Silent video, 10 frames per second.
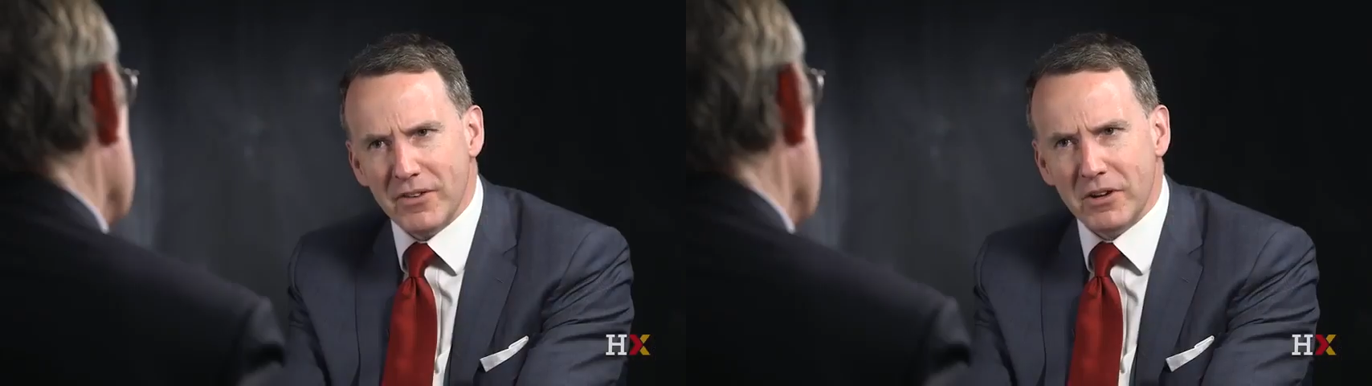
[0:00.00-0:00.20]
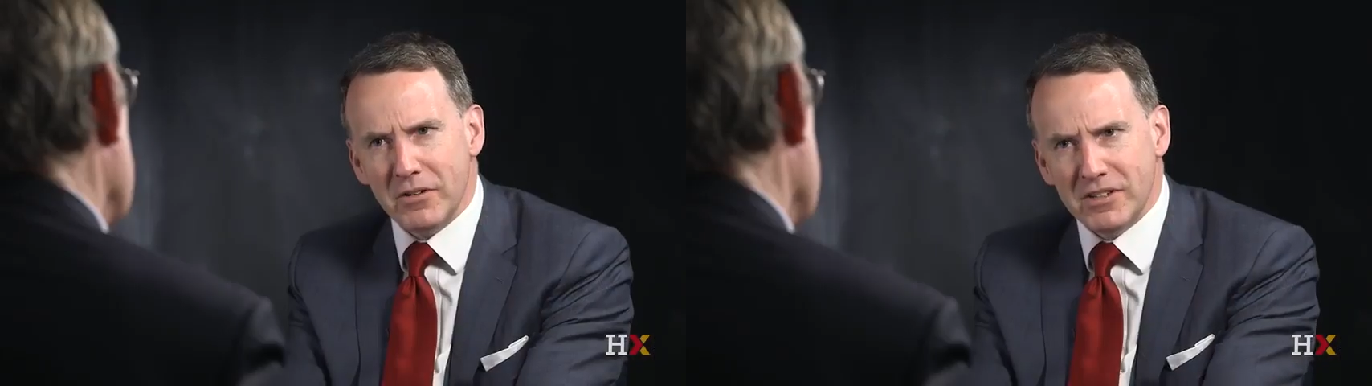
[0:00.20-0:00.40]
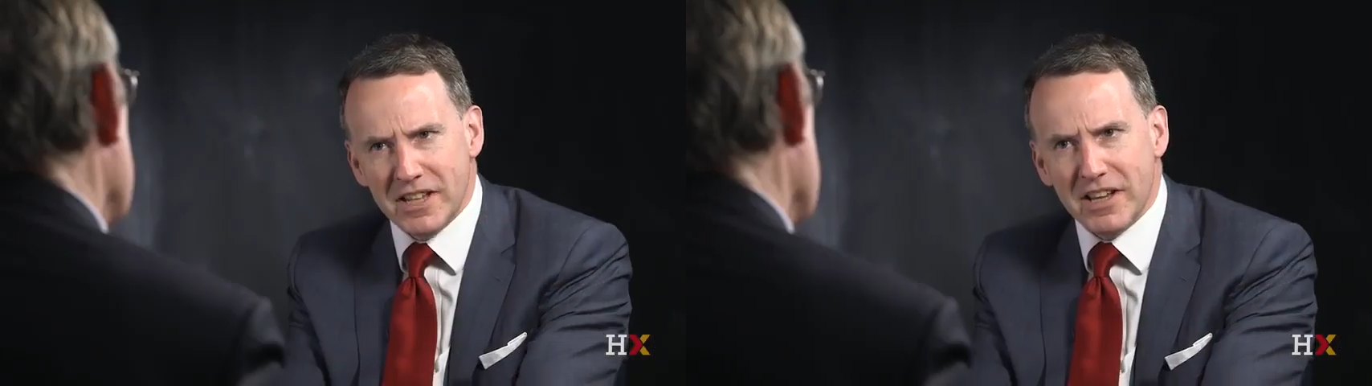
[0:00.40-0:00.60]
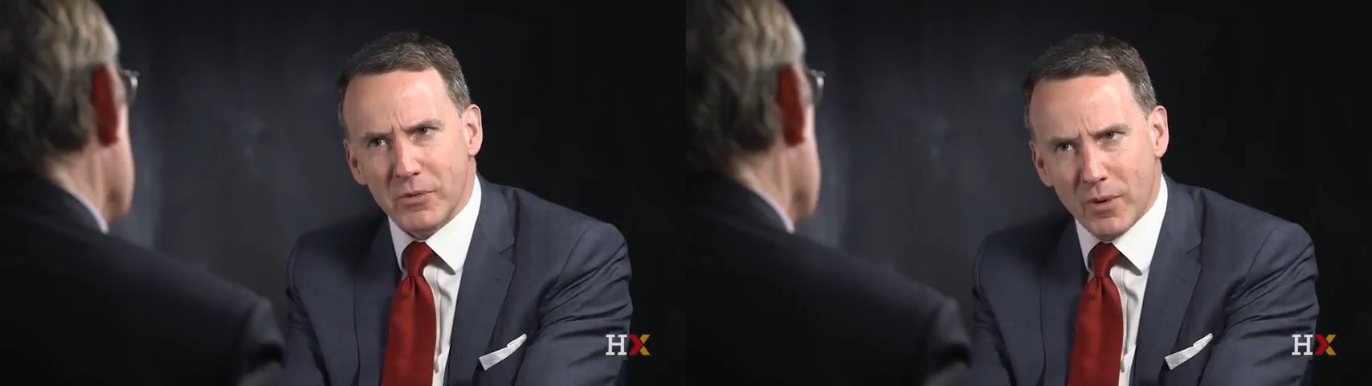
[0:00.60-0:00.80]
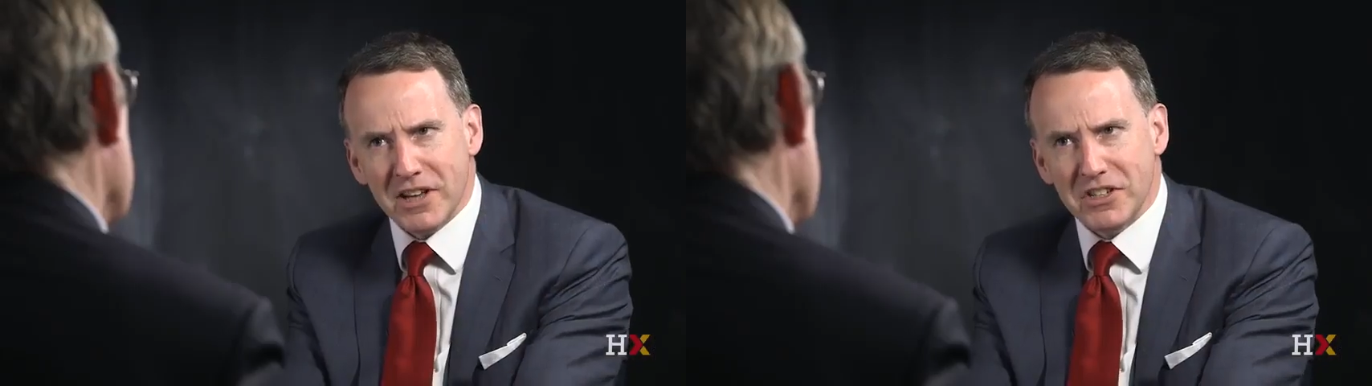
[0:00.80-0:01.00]
have a city
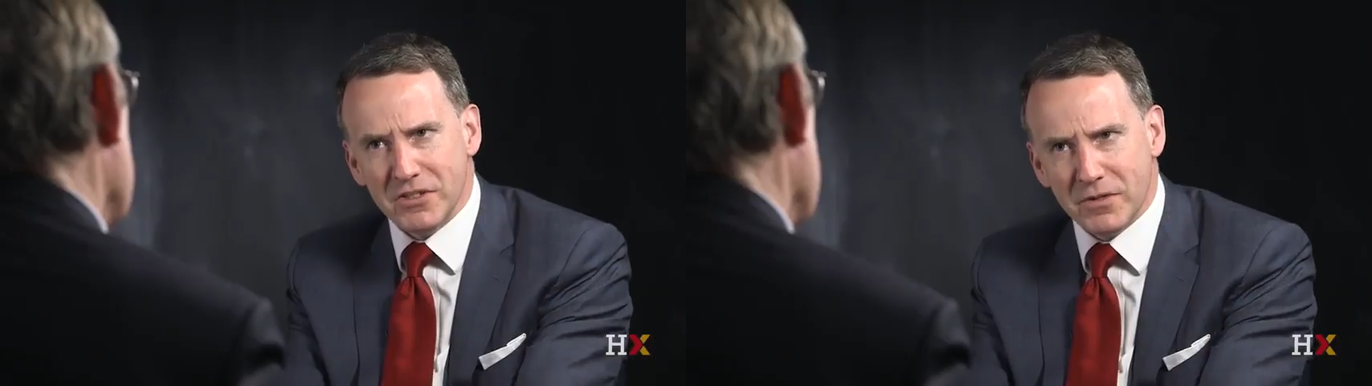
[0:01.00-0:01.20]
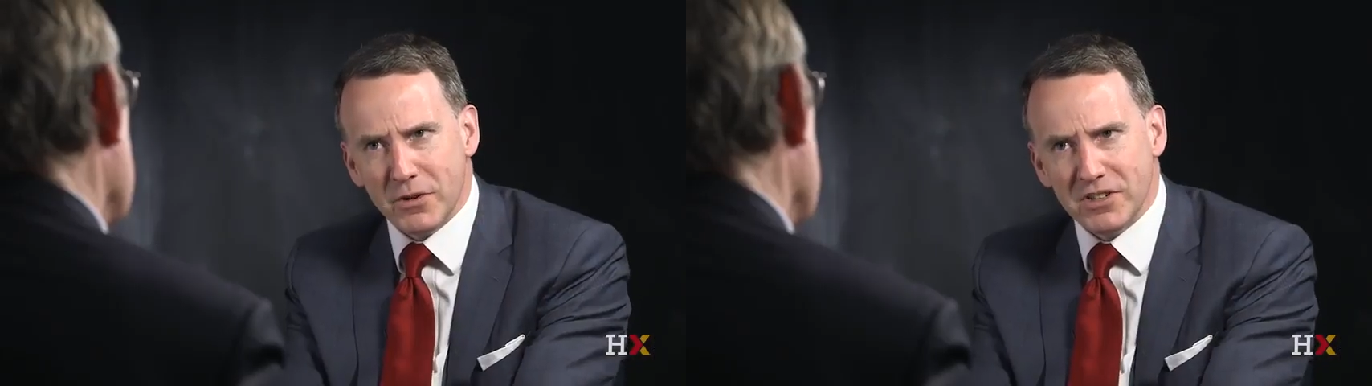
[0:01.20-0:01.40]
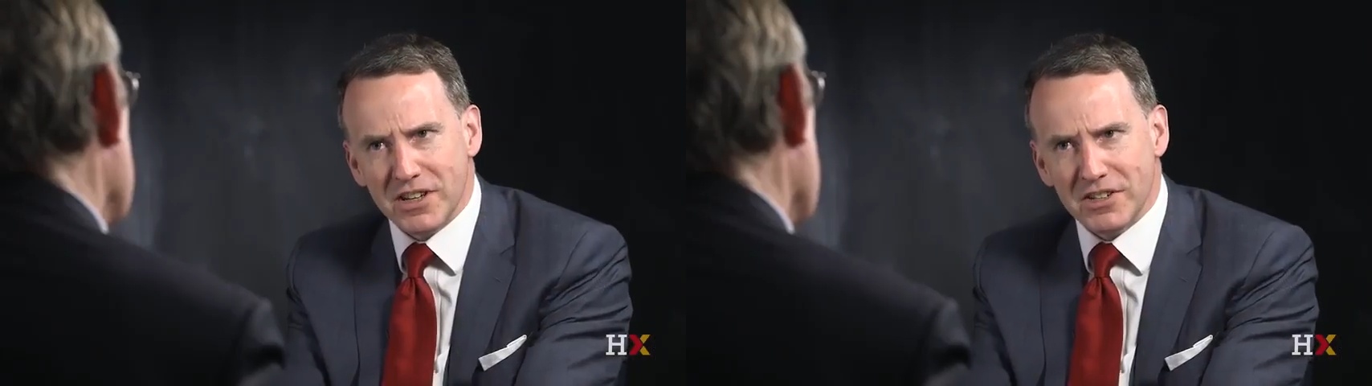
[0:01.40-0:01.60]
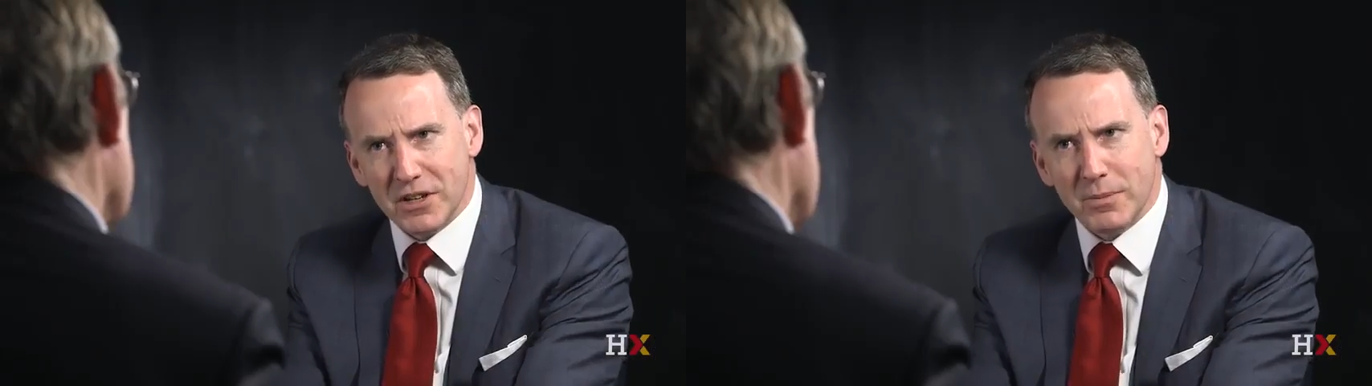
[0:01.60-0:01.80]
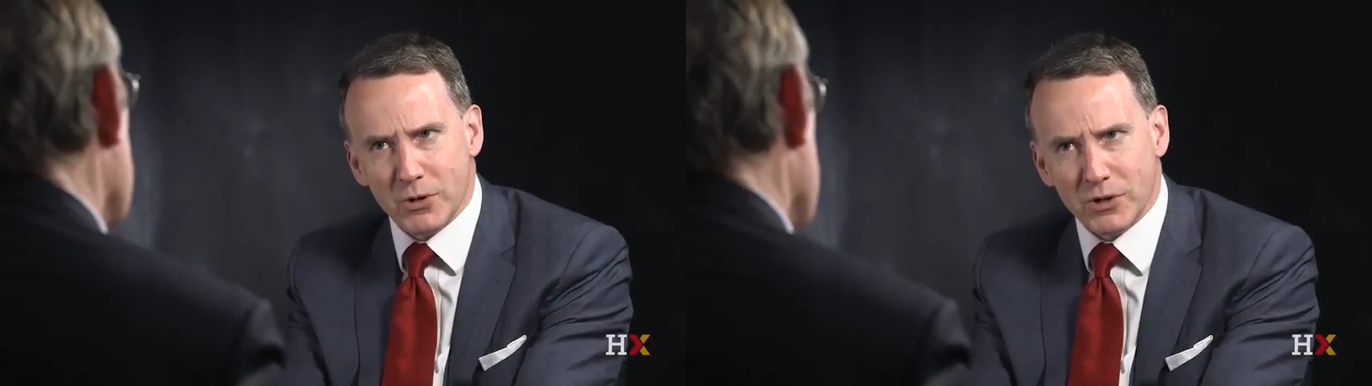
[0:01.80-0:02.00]
that rises first as
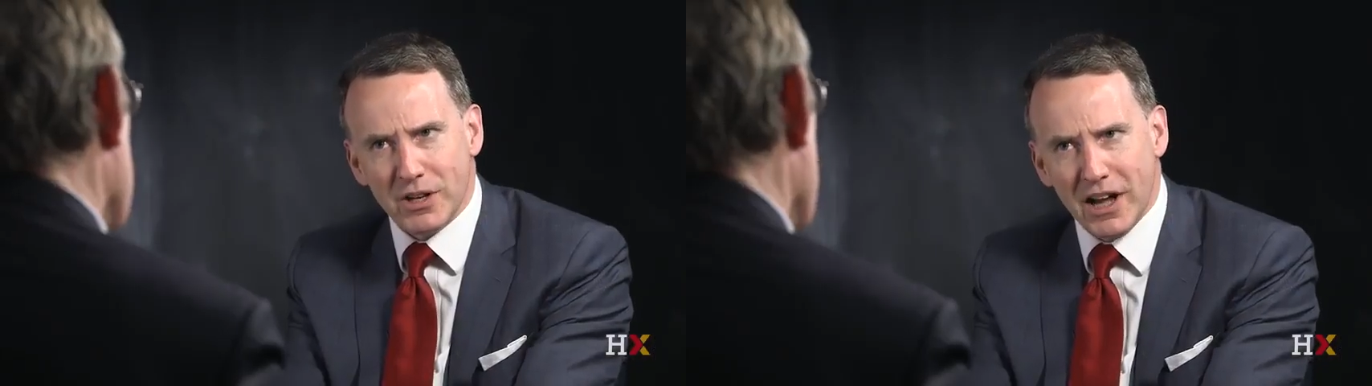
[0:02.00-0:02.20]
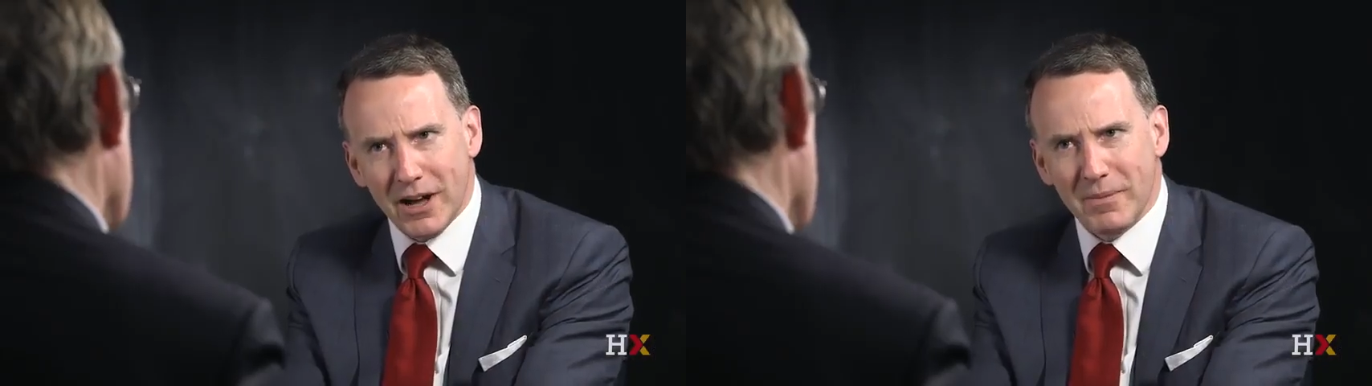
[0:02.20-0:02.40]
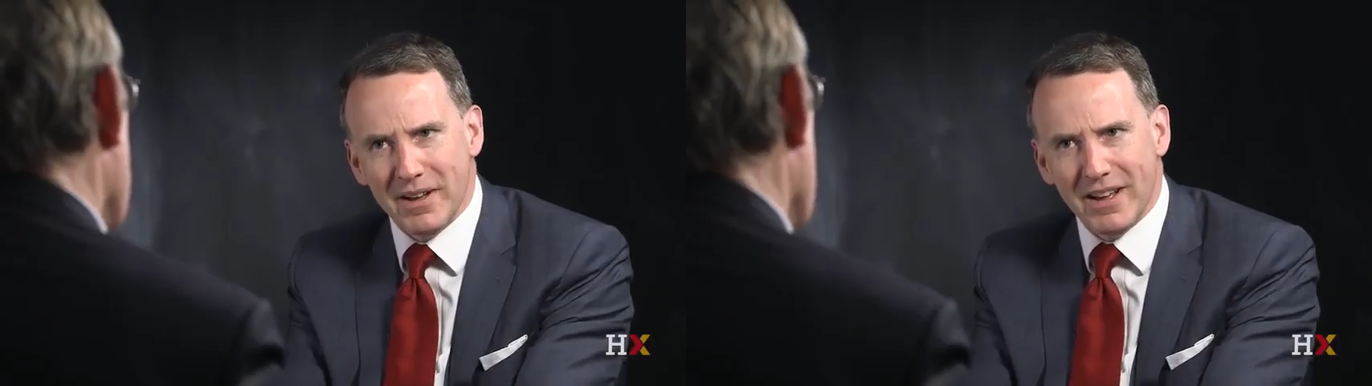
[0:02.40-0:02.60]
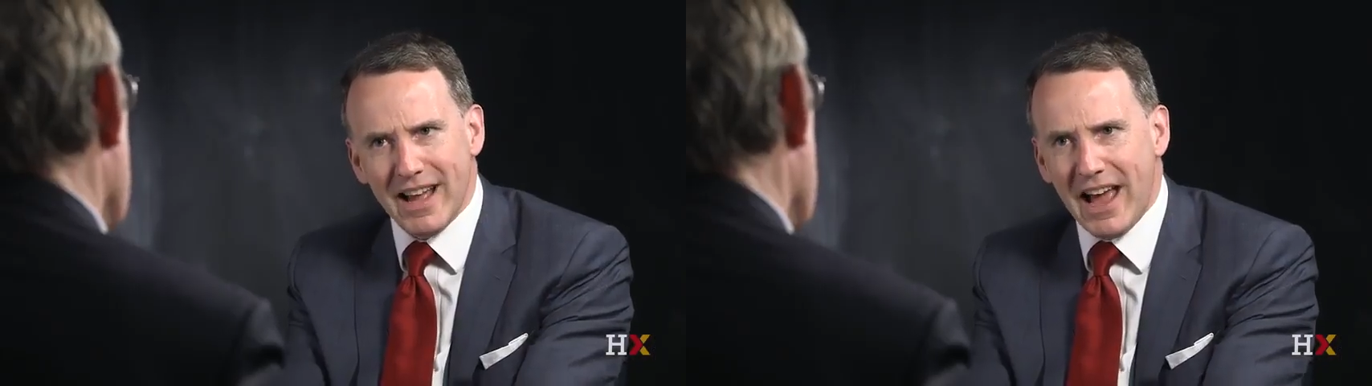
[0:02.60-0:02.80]
a commercial hub